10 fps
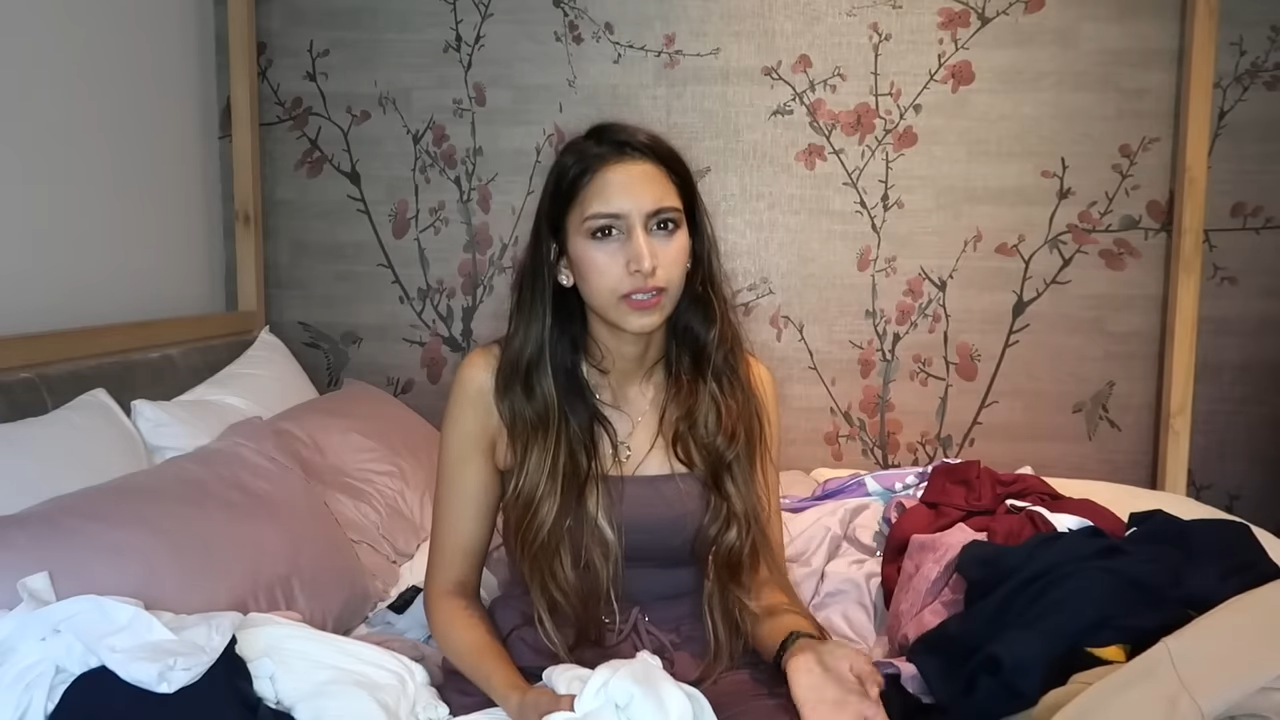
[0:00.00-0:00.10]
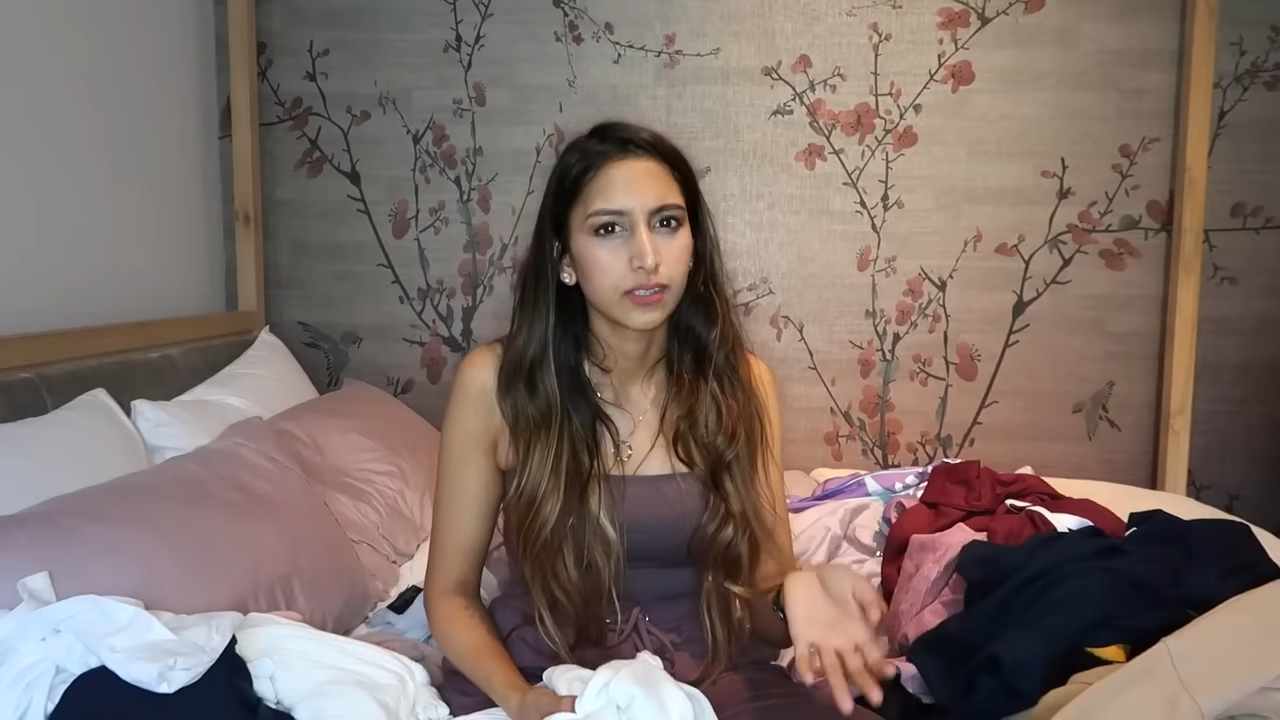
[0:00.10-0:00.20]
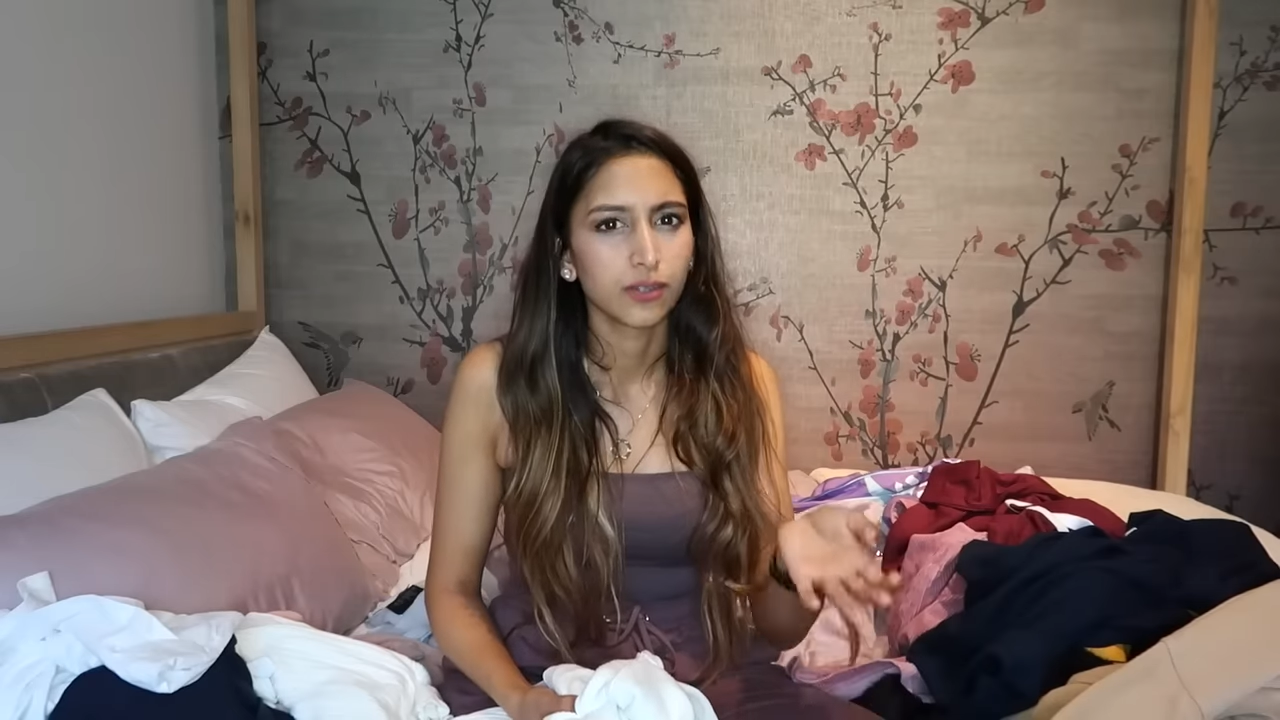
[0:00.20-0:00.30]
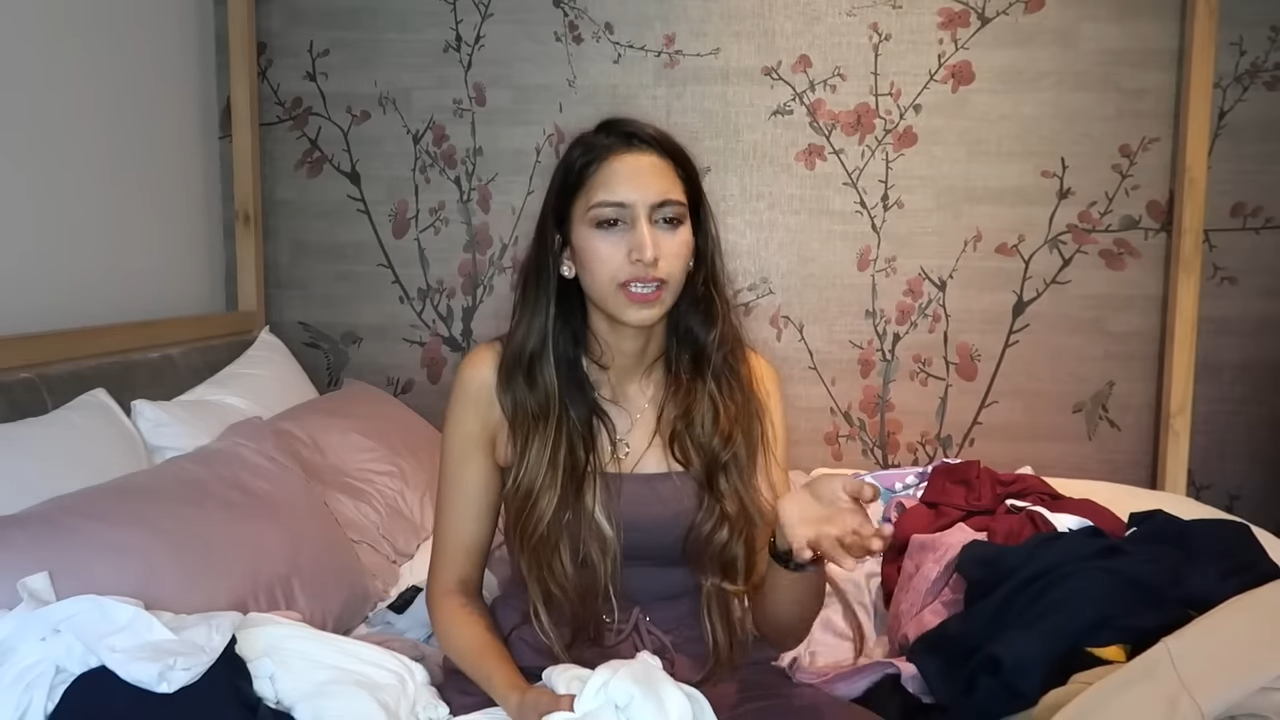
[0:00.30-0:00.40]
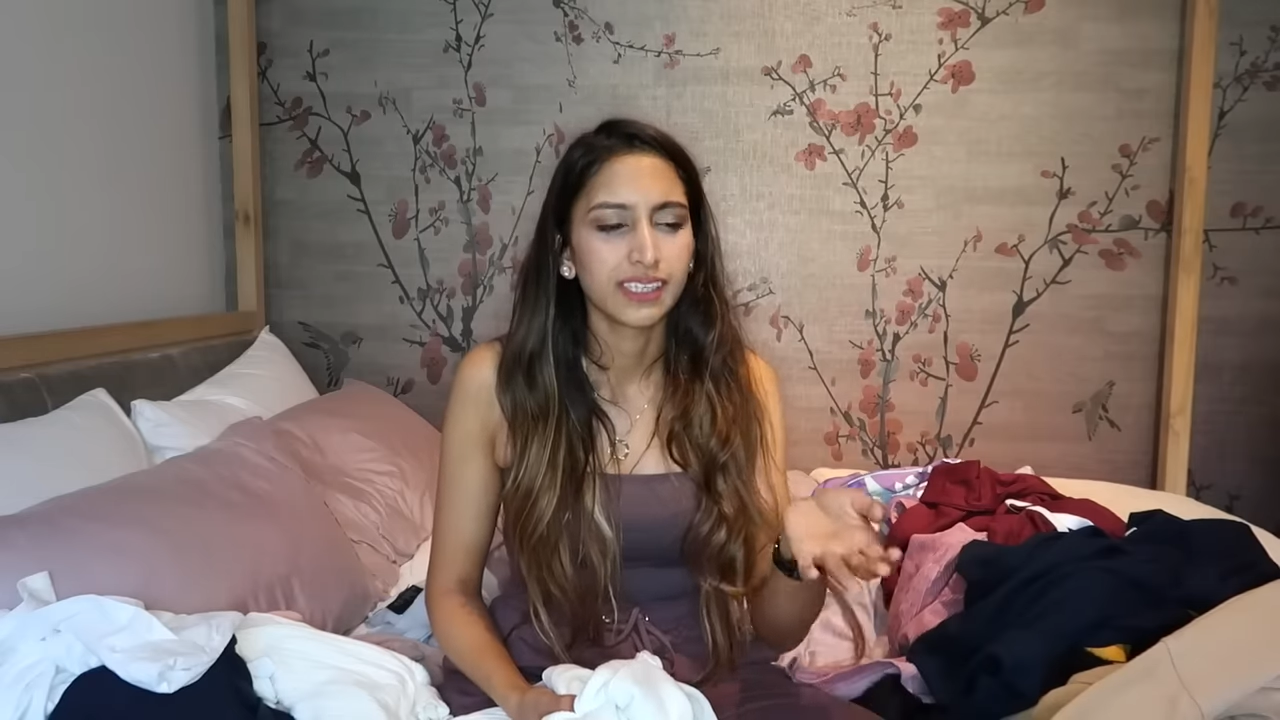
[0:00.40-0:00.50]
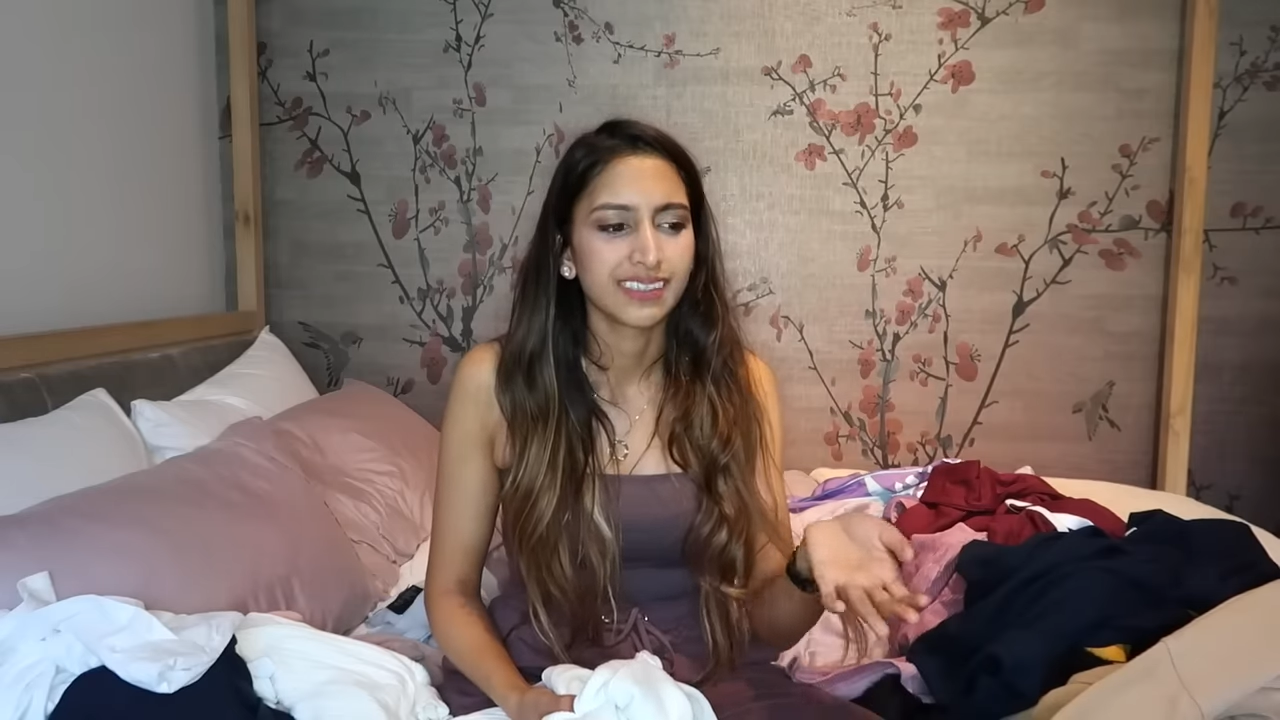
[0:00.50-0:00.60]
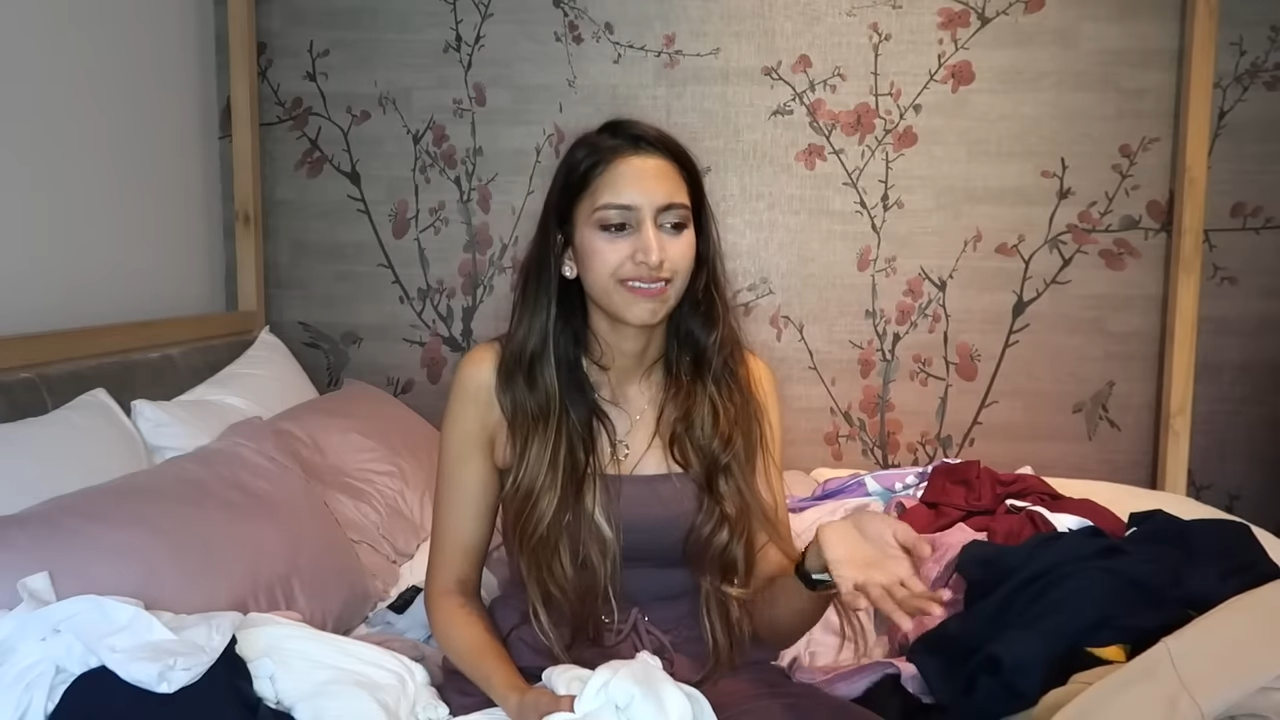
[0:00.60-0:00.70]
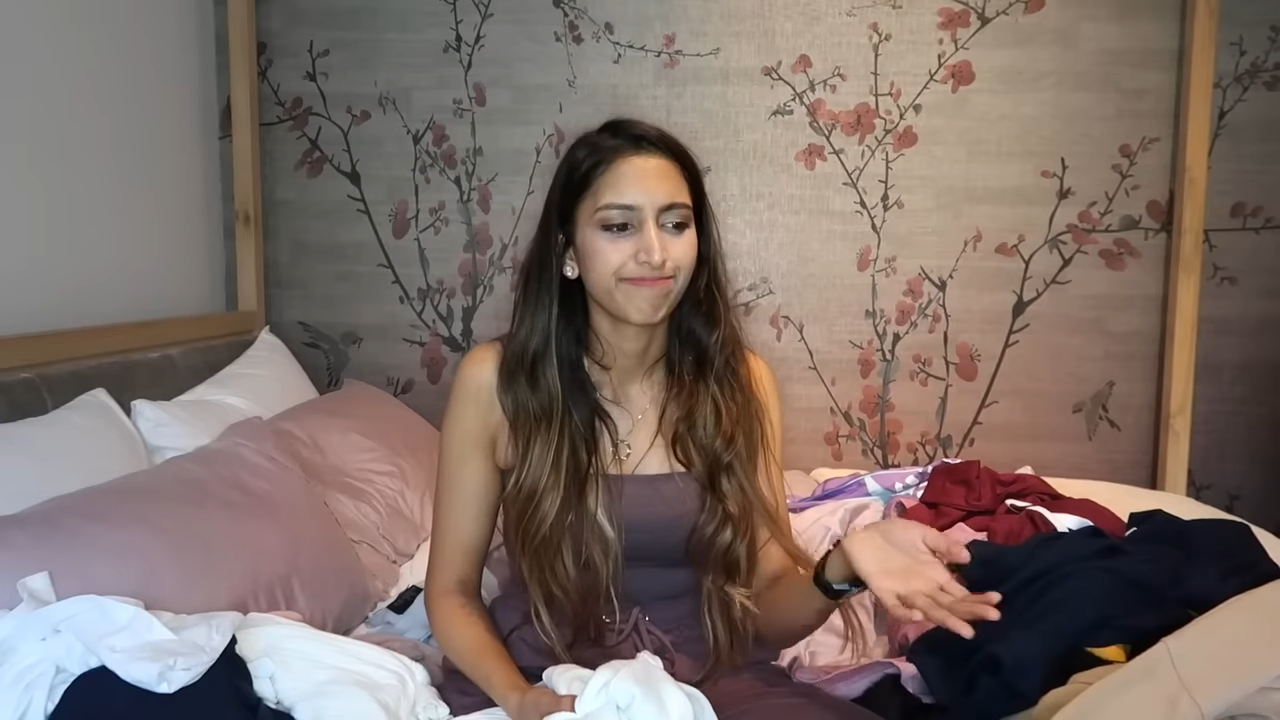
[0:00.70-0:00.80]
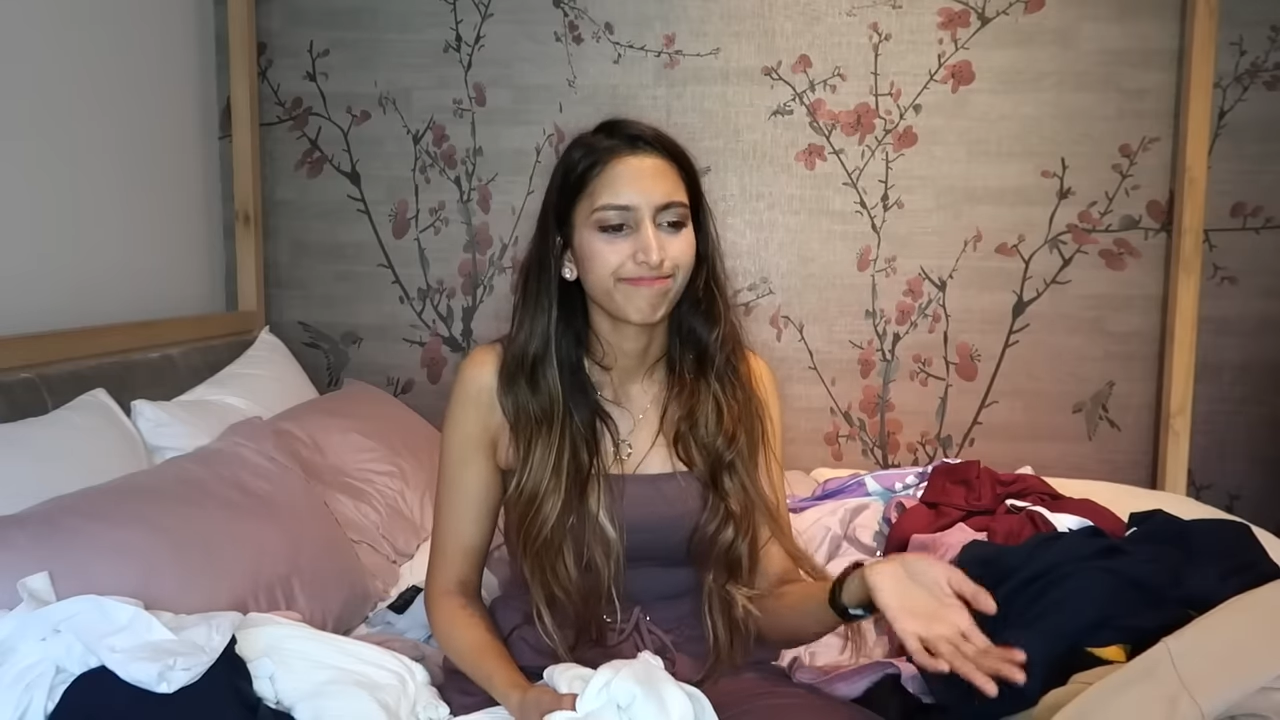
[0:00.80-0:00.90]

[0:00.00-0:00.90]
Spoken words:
So like,